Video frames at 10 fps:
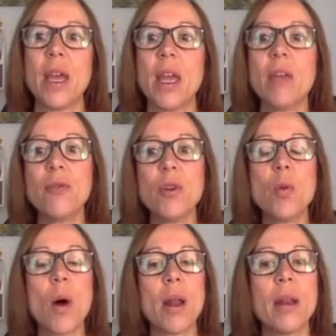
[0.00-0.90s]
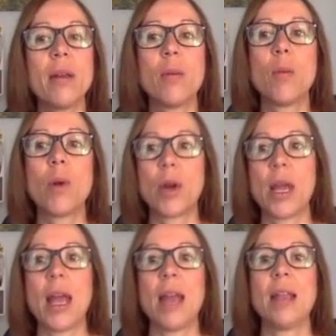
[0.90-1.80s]
If you want it, work
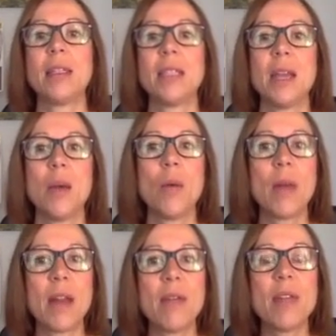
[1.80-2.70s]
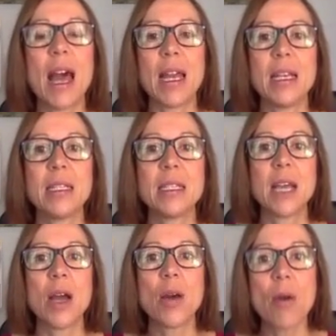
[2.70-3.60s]
at it. Whatever that is,
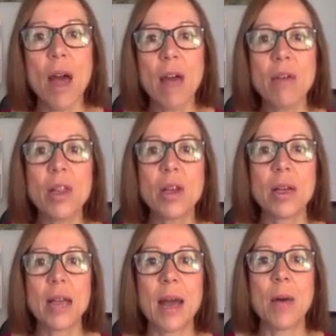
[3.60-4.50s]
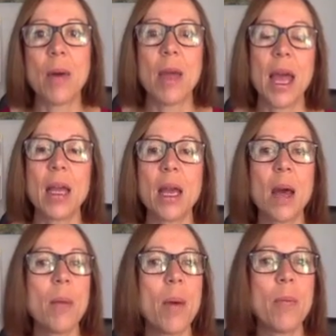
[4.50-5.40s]
go have a look now and
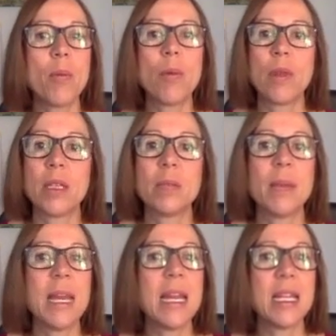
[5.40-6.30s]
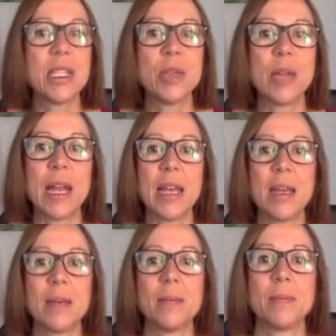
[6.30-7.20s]
come up with as many as you'd like.